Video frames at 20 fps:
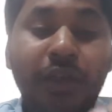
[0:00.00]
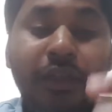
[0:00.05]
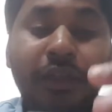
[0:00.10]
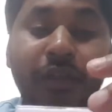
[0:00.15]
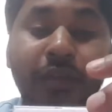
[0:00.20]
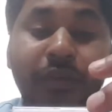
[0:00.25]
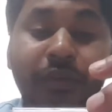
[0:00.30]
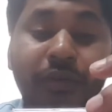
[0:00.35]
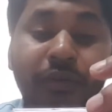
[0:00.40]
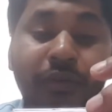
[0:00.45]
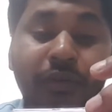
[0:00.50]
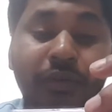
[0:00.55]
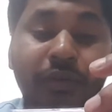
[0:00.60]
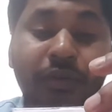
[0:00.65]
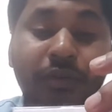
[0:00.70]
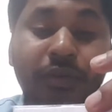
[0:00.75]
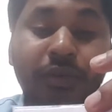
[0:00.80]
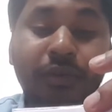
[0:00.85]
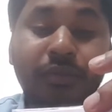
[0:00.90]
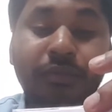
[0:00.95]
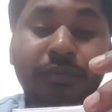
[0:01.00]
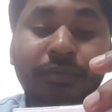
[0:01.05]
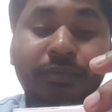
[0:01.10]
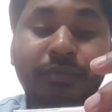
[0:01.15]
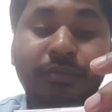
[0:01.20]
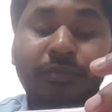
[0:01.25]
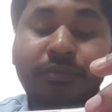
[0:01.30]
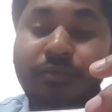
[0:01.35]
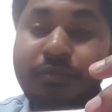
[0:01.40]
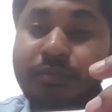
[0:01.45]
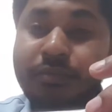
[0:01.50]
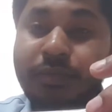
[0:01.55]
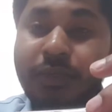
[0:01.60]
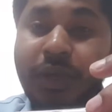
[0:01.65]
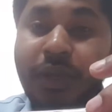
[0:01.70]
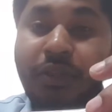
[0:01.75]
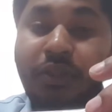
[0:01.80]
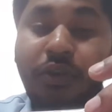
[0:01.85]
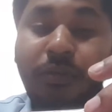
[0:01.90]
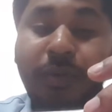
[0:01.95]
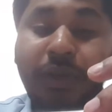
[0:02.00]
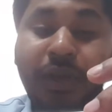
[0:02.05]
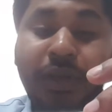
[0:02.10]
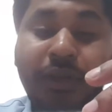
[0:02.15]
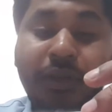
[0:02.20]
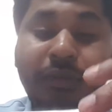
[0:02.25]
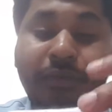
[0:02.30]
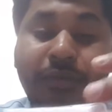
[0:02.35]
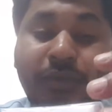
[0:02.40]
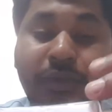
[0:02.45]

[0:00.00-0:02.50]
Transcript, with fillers: so let's open it